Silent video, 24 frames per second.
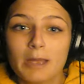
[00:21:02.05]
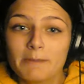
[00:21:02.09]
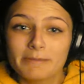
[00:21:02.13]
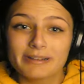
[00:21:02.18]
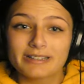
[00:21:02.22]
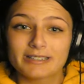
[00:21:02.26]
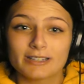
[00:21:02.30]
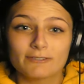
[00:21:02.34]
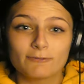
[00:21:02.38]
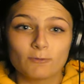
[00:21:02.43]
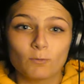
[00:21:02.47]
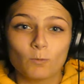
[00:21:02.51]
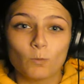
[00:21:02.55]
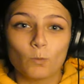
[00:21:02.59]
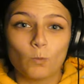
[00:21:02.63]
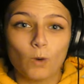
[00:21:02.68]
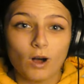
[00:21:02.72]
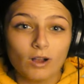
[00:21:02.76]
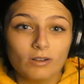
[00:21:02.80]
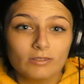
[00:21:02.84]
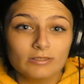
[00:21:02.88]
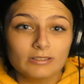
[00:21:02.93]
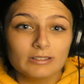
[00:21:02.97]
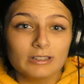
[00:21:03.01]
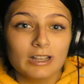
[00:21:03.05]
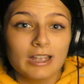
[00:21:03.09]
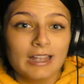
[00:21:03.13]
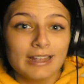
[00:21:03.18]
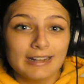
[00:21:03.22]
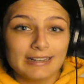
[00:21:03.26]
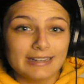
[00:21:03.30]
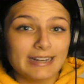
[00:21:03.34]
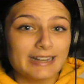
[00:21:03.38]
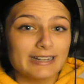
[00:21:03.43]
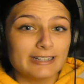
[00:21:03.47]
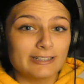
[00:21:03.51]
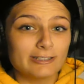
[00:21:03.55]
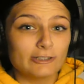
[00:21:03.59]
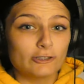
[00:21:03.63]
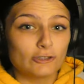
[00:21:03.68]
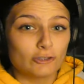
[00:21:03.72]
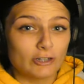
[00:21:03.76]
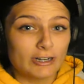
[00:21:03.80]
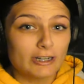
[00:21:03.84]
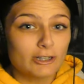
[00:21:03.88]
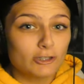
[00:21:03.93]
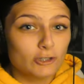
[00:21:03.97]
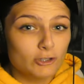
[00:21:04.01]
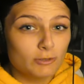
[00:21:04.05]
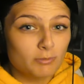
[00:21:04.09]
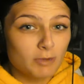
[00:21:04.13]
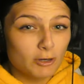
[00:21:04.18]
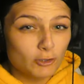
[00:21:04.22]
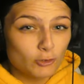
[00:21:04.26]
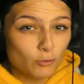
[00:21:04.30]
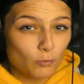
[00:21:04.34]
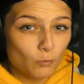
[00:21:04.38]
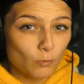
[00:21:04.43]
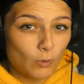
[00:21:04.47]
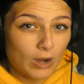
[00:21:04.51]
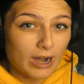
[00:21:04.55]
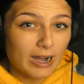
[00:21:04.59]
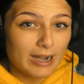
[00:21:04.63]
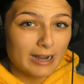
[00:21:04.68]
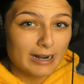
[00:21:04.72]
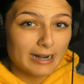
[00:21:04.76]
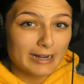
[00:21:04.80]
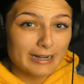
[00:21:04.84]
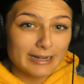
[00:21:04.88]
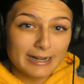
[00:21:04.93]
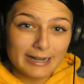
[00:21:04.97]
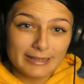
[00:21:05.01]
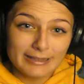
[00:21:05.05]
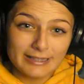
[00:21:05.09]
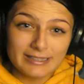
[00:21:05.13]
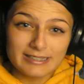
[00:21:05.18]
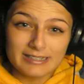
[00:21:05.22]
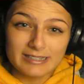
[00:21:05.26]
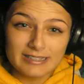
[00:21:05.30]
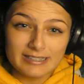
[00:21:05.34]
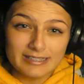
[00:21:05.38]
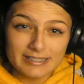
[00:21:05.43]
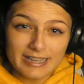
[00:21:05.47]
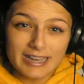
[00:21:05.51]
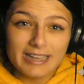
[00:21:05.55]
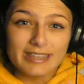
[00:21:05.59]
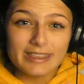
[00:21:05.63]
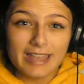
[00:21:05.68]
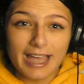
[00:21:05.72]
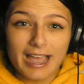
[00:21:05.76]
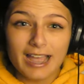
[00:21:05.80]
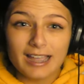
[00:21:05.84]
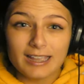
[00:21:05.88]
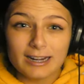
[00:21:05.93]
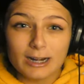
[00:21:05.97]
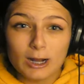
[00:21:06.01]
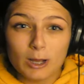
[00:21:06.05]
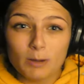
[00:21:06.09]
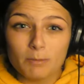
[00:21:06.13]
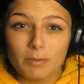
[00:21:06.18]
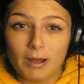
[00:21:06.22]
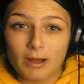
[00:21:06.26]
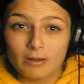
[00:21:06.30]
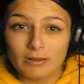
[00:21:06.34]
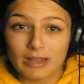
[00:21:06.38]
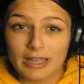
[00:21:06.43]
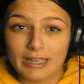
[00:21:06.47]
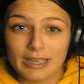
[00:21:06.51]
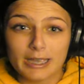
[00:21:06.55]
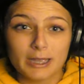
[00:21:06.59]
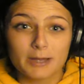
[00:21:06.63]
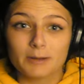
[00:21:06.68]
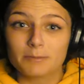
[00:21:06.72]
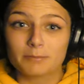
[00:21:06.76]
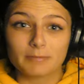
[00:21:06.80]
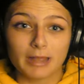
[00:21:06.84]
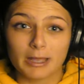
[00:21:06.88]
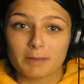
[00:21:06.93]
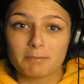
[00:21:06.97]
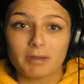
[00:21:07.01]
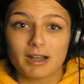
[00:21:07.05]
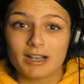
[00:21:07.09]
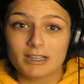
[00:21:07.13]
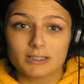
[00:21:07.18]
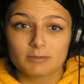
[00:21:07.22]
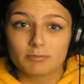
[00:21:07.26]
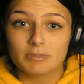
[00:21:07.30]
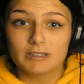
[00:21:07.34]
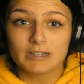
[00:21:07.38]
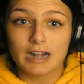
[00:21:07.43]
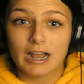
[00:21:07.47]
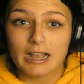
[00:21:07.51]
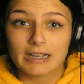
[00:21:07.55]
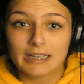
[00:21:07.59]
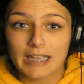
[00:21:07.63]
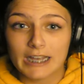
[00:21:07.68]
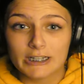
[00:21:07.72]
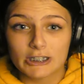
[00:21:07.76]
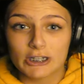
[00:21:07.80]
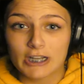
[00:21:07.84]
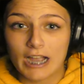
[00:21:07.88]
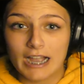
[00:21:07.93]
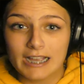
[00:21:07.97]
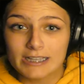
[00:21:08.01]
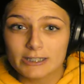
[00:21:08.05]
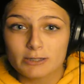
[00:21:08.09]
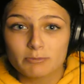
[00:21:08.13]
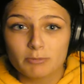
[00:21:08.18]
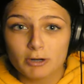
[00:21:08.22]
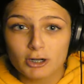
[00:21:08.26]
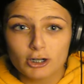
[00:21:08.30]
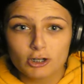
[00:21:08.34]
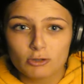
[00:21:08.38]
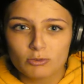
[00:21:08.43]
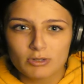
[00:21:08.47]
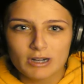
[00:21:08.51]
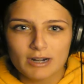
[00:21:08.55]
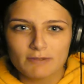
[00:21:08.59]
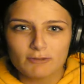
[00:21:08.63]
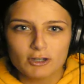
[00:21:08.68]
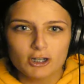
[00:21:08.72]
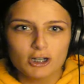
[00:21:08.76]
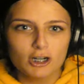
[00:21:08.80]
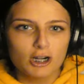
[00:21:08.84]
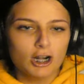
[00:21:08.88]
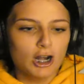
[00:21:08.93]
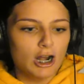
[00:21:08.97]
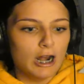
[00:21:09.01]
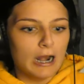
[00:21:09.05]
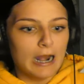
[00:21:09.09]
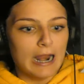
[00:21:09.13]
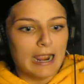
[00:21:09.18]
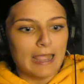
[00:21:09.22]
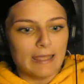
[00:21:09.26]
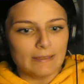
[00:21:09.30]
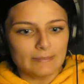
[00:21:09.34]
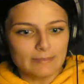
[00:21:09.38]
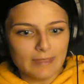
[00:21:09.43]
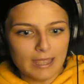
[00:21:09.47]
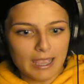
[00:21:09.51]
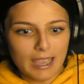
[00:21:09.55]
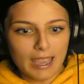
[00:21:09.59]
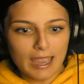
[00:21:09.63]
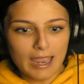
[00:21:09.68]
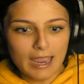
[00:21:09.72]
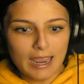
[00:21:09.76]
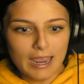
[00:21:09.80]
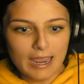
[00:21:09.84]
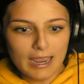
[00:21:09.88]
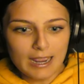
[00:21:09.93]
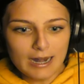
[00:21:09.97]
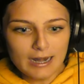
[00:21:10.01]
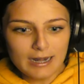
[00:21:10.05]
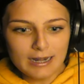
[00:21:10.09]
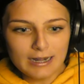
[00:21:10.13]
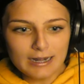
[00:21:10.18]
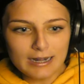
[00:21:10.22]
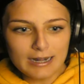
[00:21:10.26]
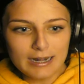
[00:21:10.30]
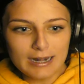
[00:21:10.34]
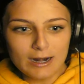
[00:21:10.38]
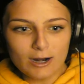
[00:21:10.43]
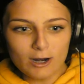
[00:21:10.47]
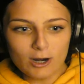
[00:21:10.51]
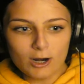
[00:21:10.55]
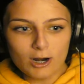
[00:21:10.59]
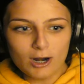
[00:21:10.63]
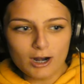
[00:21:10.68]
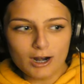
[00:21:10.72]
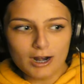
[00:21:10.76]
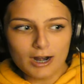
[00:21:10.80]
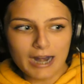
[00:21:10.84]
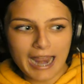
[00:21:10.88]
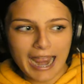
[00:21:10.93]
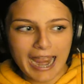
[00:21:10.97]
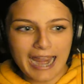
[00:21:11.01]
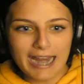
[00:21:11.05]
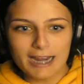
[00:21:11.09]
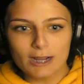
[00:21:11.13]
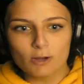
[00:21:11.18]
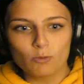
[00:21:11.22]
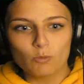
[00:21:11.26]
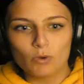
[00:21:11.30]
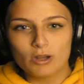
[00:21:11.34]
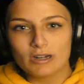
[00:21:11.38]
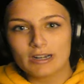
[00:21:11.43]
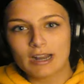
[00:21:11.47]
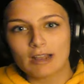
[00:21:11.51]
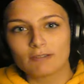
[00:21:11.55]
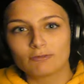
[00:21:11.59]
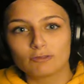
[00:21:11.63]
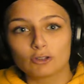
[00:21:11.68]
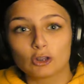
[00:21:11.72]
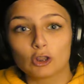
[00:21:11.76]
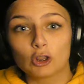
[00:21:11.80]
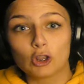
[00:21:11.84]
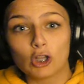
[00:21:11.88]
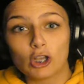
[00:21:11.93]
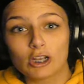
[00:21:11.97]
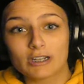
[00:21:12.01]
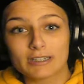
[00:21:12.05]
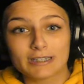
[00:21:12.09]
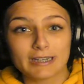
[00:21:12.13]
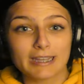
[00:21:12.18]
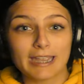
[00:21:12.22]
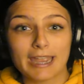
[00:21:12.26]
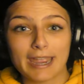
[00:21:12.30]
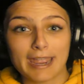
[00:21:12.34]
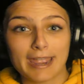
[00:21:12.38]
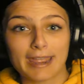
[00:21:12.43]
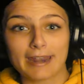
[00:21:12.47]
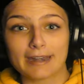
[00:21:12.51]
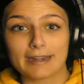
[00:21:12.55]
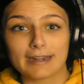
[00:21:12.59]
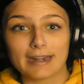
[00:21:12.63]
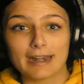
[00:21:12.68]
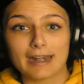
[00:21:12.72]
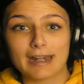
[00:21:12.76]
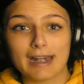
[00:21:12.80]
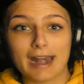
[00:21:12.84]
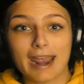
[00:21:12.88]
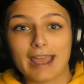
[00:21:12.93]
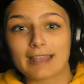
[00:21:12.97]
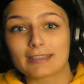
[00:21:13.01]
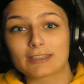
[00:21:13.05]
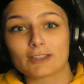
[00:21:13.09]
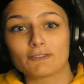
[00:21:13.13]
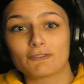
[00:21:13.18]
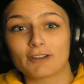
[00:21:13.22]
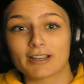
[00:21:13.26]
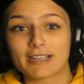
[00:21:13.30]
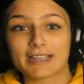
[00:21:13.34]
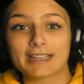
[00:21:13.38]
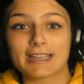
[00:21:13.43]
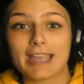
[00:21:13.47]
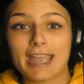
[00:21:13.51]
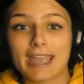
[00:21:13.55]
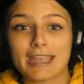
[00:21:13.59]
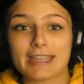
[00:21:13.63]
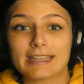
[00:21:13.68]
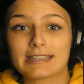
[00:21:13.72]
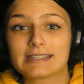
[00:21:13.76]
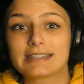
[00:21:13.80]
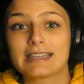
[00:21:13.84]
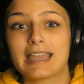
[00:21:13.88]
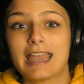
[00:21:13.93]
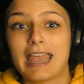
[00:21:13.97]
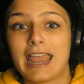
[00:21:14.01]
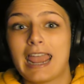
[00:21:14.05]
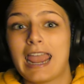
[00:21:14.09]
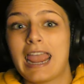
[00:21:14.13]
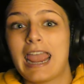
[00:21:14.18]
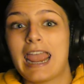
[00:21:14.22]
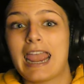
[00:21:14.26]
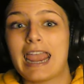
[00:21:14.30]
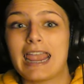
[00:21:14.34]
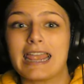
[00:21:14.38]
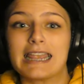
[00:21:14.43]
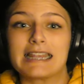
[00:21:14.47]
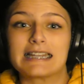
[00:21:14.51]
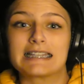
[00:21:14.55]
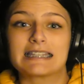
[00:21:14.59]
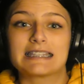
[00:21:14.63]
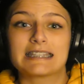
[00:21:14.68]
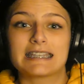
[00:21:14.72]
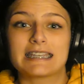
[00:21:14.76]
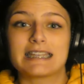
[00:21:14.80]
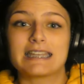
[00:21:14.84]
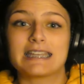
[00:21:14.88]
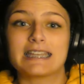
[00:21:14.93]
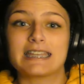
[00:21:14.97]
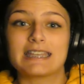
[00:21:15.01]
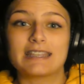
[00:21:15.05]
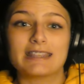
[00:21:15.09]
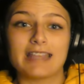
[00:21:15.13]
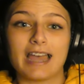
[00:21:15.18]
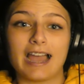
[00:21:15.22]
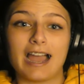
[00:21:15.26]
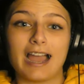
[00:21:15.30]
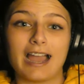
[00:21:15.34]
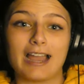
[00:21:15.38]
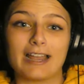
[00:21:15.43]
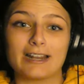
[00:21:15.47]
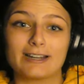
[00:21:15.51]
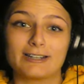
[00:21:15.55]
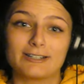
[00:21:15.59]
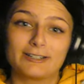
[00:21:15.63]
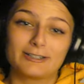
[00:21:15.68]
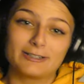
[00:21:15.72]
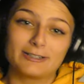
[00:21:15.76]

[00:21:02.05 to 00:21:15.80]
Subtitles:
Because if Walt didn't drink too much wine and then say that about like him like possibly not catching Heisenberg or whatever, then Hank wouldn't have looked again at the freaking case and see that